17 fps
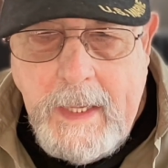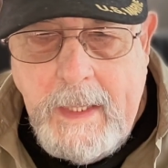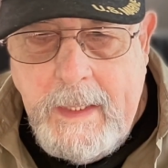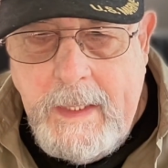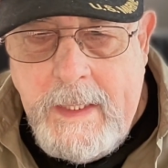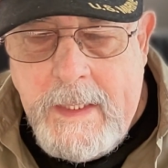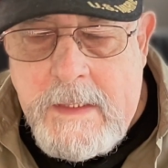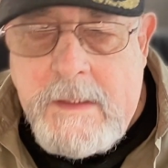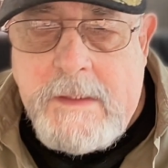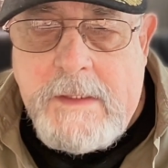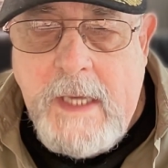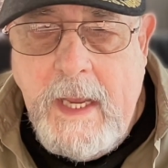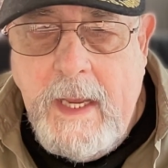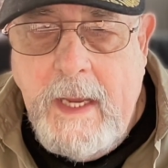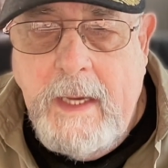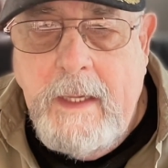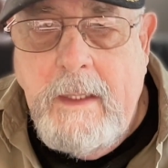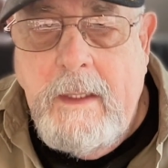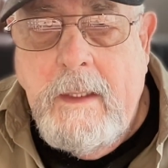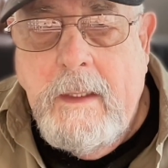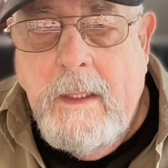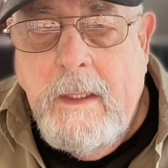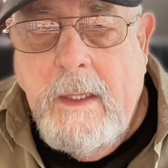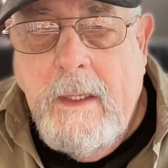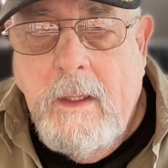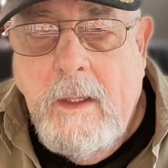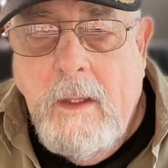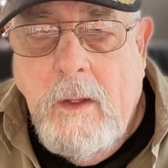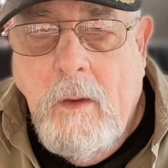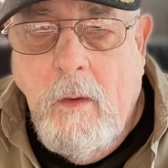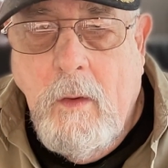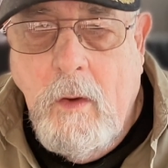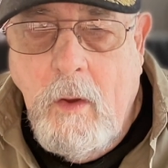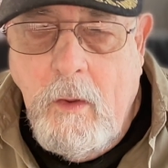inside
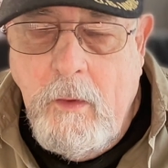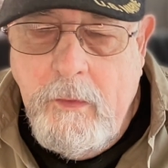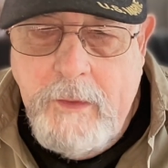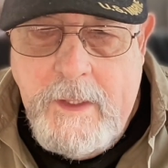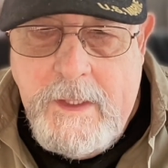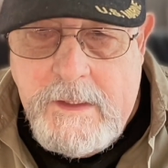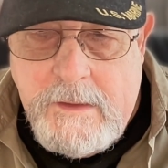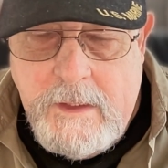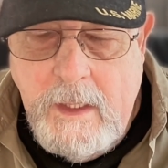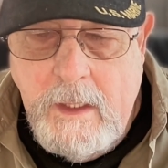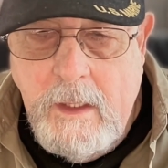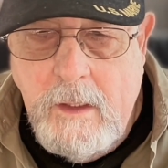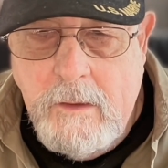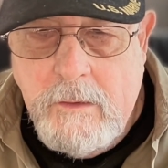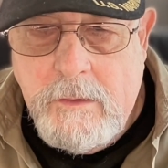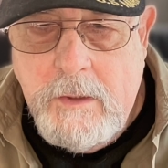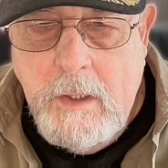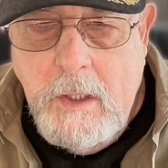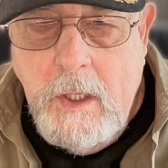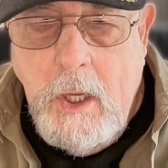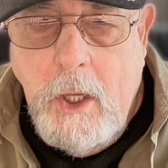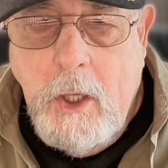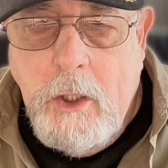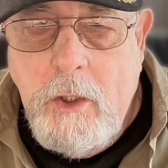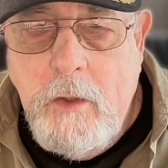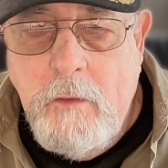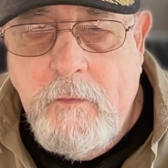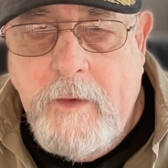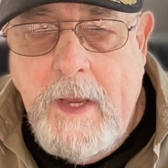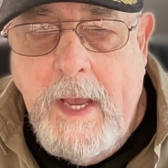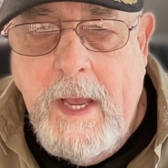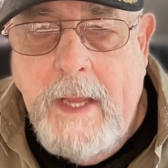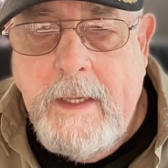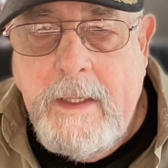all these cells, you've
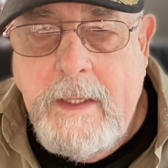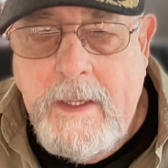got